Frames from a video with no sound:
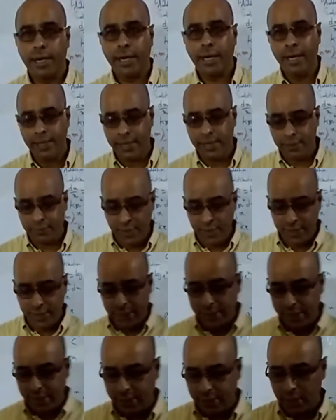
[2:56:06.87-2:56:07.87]
Indefinite
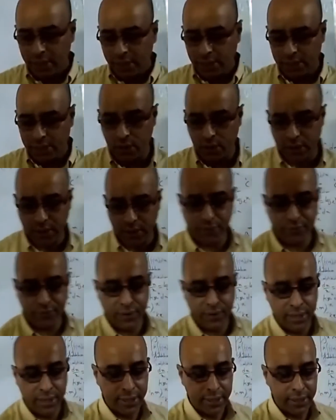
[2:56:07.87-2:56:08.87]
integral, it's not a
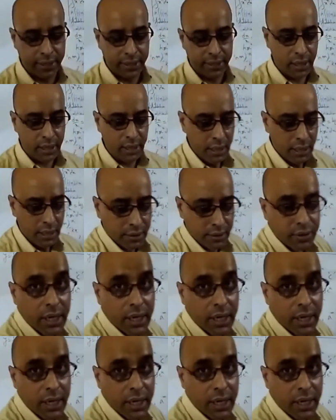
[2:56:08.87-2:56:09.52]
definite integral.